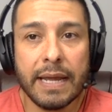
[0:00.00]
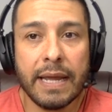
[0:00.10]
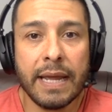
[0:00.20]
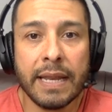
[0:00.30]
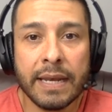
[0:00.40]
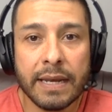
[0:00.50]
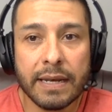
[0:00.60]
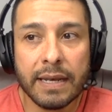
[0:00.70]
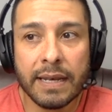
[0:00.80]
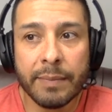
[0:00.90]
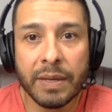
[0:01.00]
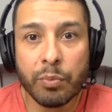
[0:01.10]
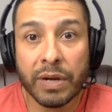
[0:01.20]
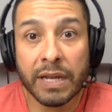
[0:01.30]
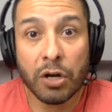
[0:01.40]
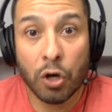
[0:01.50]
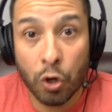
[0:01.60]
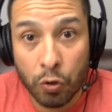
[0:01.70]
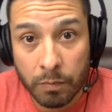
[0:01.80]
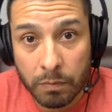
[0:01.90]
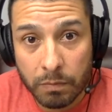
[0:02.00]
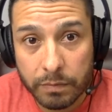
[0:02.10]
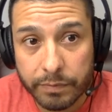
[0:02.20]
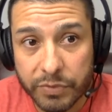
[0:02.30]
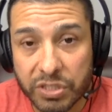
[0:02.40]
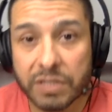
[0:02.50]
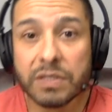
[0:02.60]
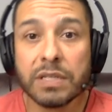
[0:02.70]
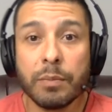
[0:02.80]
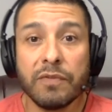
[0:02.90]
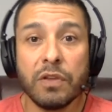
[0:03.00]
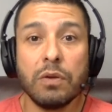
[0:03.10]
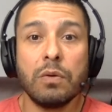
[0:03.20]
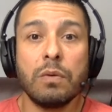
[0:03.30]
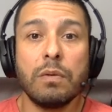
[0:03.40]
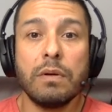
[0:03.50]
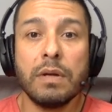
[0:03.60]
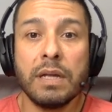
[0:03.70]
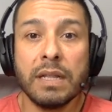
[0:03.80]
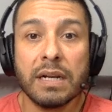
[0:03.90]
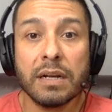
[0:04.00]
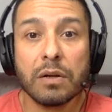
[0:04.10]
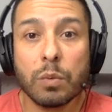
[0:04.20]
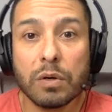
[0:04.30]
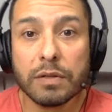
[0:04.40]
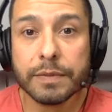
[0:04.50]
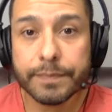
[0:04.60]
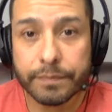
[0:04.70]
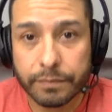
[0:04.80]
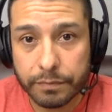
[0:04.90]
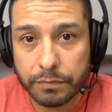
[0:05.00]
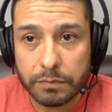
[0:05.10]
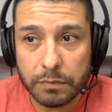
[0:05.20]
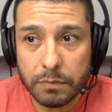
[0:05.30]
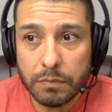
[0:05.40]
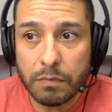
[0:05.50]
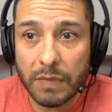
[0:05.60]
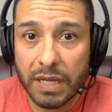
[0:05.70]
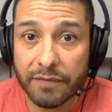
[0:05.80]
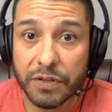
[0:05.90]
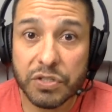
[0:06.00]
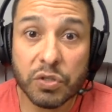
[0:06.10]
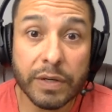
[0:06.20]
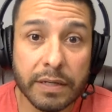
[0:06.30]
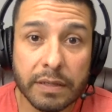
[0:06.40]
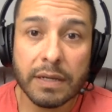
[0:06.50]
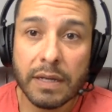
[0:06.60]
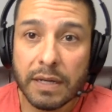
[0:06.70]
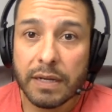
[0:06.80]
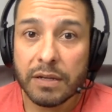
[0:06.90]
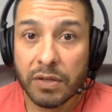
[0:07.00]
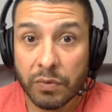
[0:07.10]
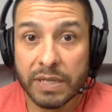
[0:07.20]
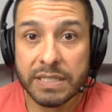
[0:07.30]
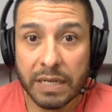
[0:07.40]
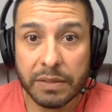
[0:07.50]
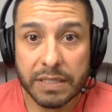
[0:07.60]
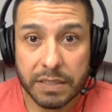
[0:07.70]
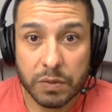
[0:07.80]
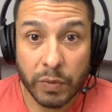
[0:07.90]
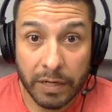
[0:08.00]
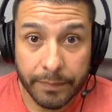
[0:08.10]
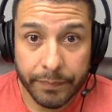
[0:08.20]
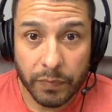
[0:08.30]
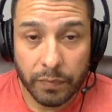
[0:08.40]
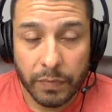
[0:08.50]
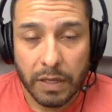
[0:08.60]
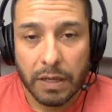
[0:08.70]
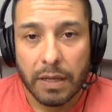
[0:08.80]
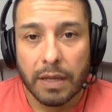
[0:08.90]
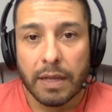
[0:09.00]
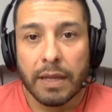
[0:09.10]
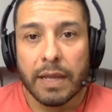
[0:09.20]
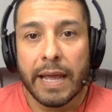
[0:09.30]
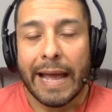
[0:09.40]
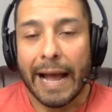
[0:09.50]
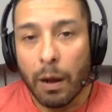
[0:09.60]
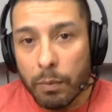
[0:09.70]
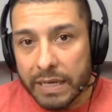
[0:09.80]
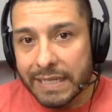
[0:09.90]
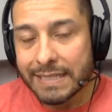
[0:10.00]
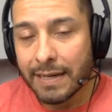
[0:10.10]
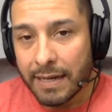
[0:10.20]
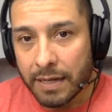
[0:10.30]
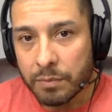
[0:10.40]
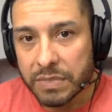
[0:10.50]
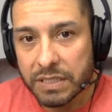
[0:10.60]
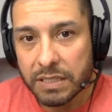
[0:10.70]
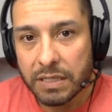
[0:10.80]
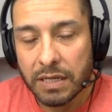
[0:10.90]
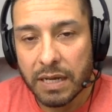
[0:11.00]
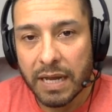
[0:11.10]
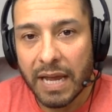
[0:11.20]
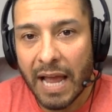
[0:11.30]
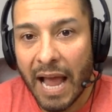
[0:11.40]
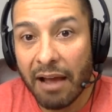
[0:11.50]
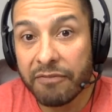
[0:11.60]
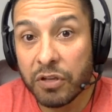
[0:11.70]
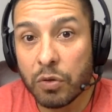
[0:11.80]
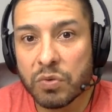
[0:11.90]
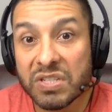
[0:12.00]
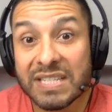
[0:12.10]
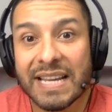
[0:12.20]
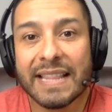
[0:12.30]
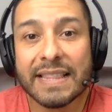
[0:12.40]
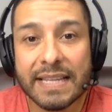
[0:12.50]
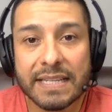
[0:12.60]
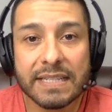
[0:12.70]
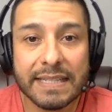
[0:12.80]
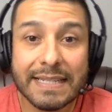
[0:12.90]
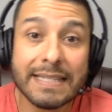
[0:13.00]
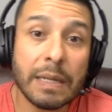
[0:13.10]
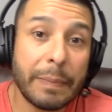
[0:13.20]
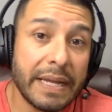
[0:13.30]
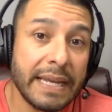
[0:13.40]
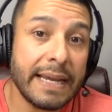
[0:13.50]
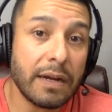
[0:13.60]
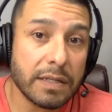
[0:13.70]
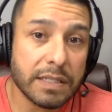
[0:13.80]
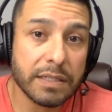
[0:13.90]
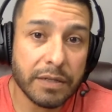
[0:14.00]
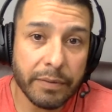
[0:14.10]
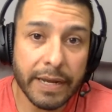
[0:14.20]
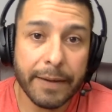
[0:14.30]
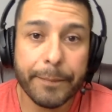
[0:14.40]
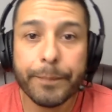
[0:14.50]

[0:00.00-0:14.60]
And let me bring it home to some of you in the clinical world. And if you're a student, you can resonate with this as well. How many times have you said this to somebody else? You ready?